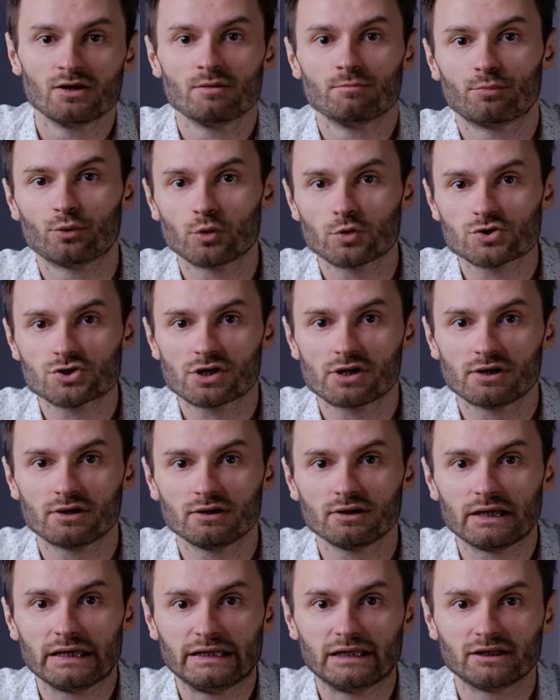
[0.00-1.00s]

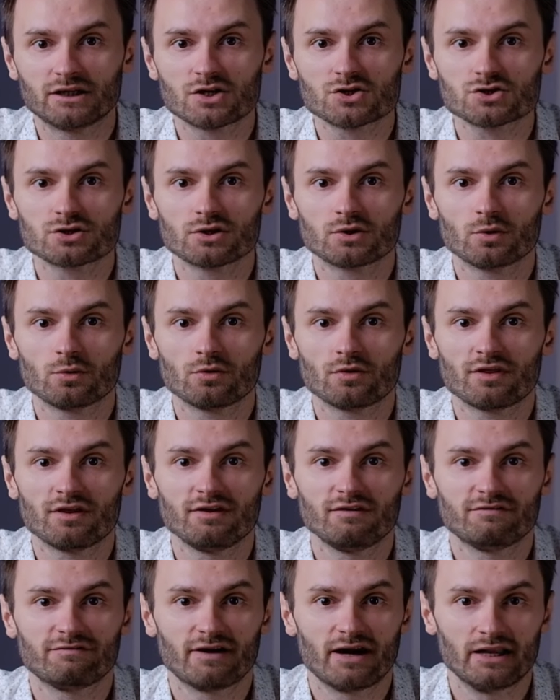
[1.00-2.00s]
Portugal, in addition to
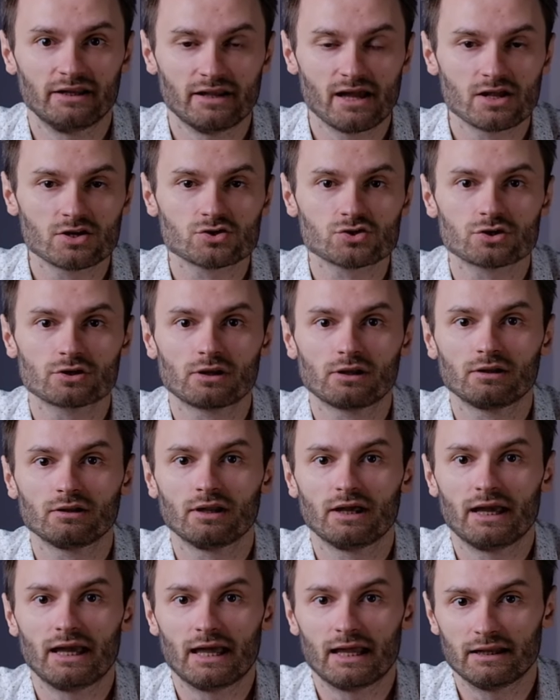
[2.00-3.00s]
the financial
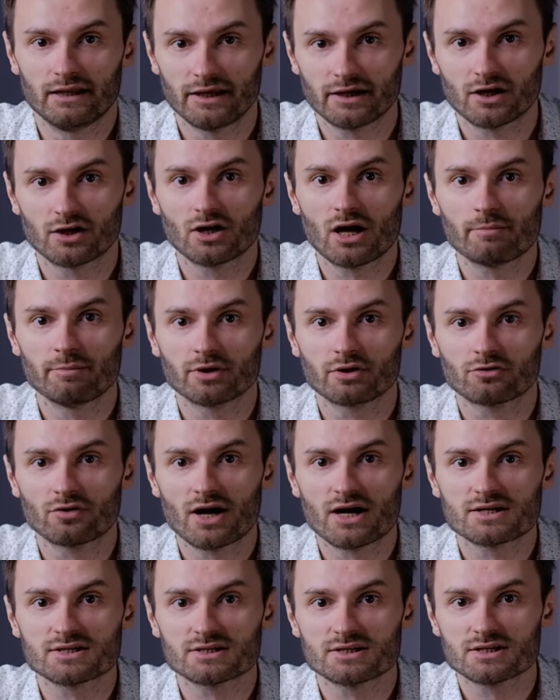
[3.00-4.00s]
and economic
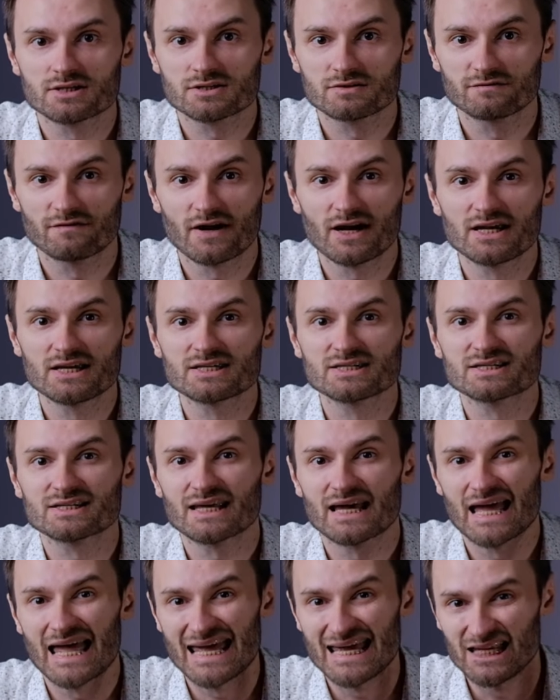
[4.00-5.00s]
crisis, faced
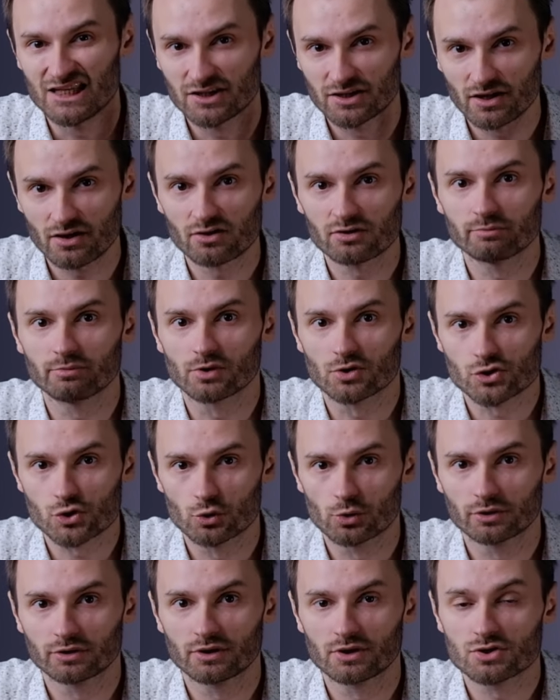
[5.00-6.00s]
a terrible
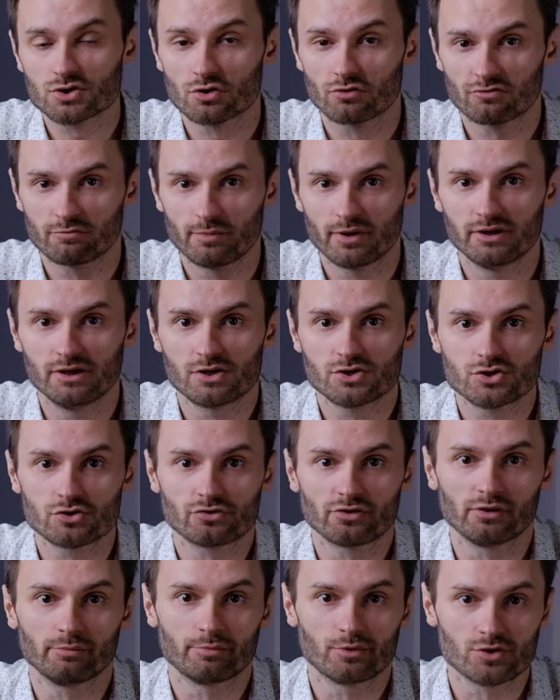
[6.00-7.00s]
shortage of
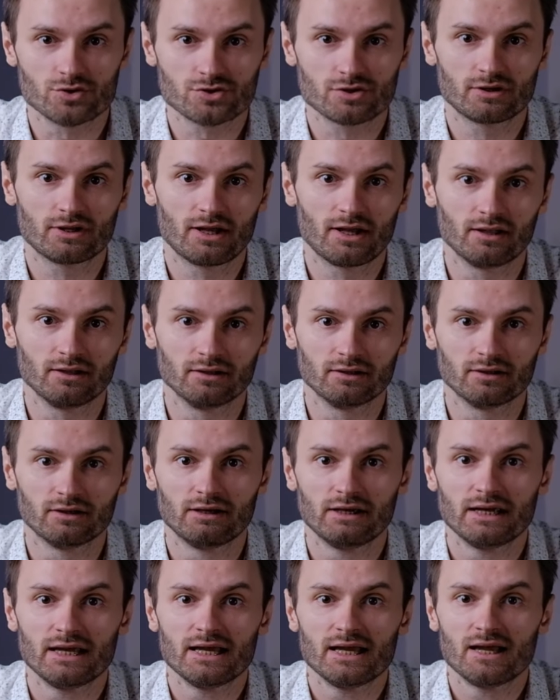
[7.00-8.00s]
managerial personnel.
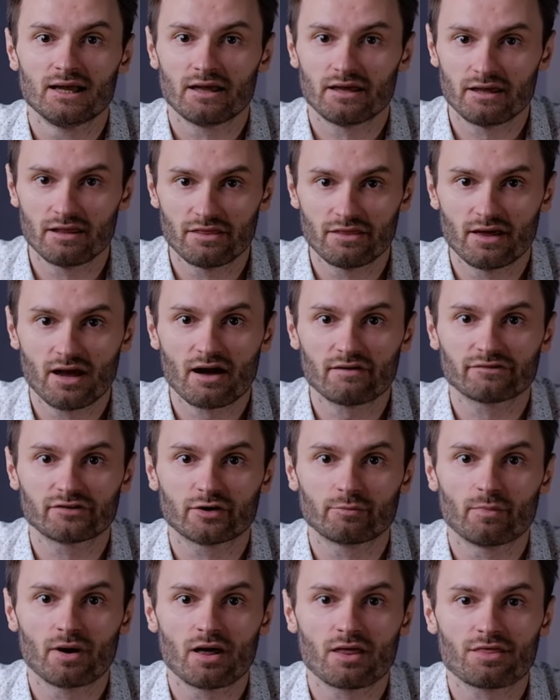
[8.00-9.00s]
In the
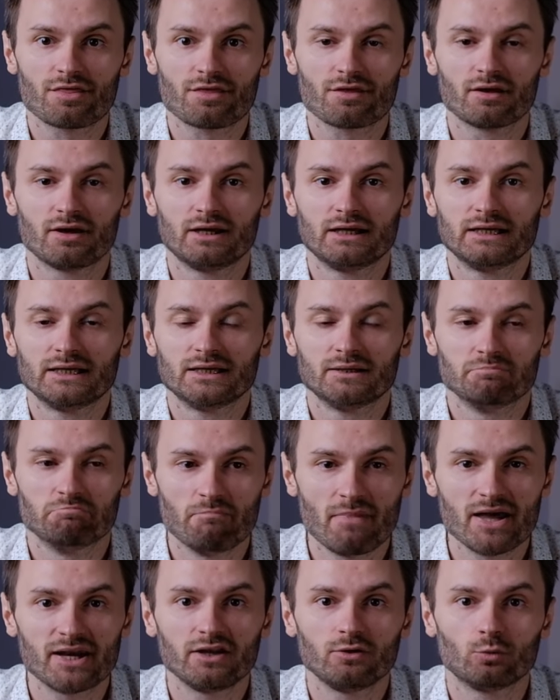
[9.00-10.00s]
aftermath,
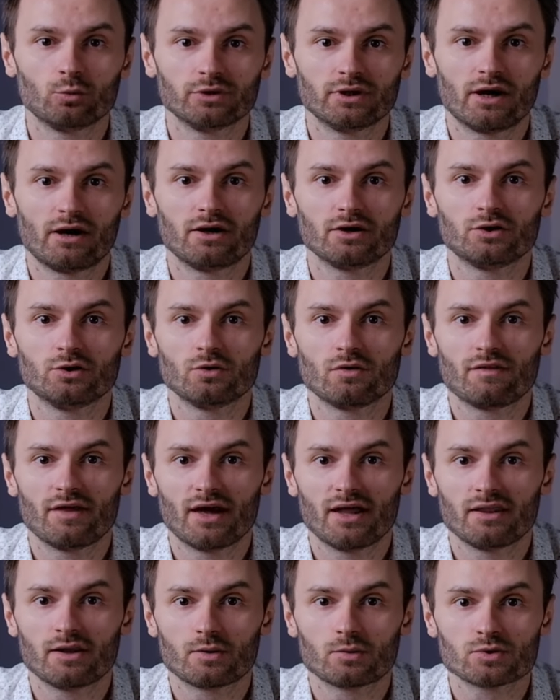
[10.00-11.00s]
many would argue
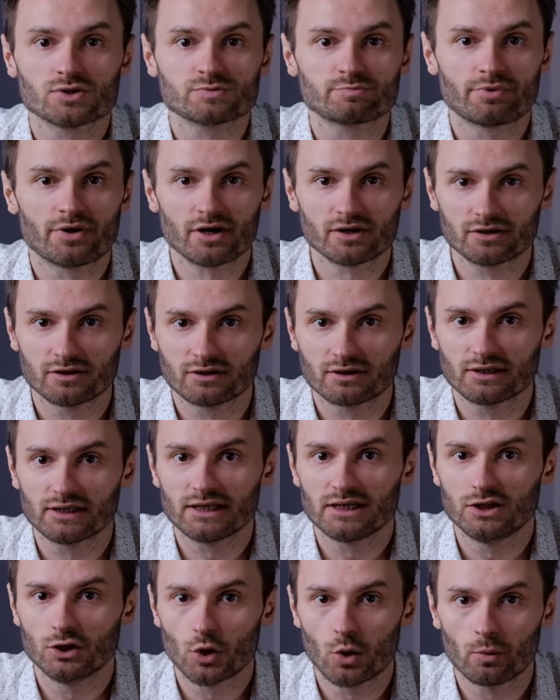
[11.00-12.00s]
that there was
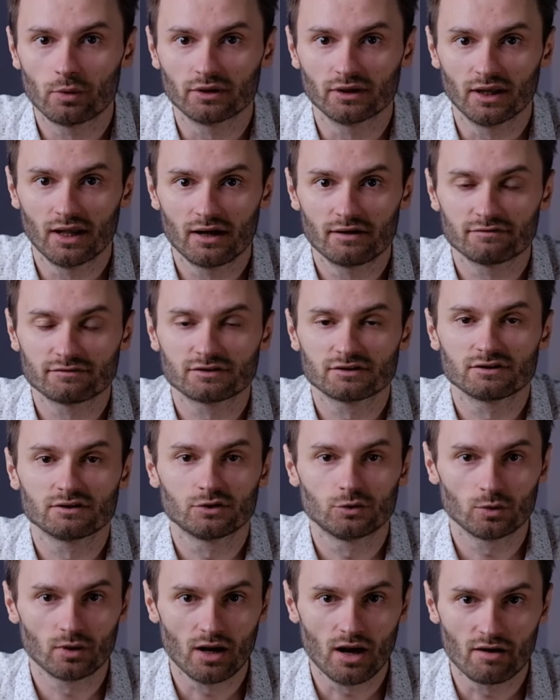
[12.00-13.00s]
practically no one left
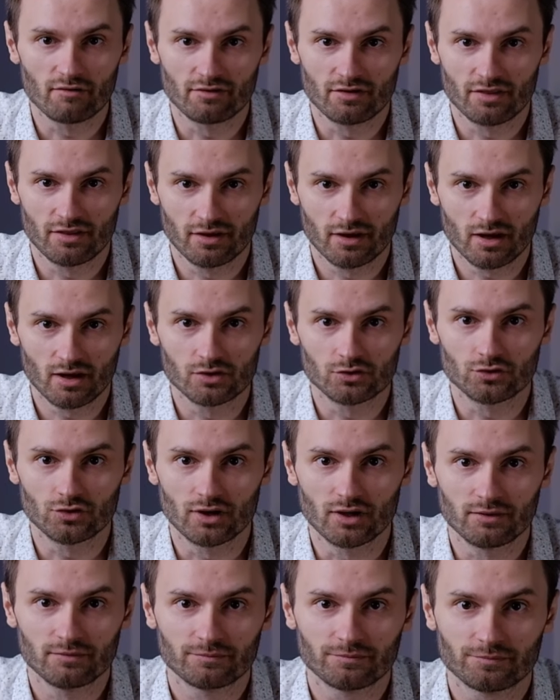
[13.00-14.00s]
to govern the
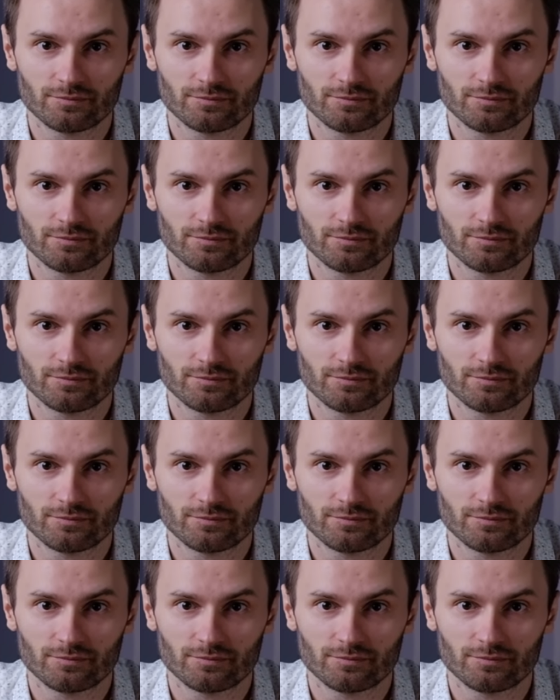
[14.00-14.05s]
country.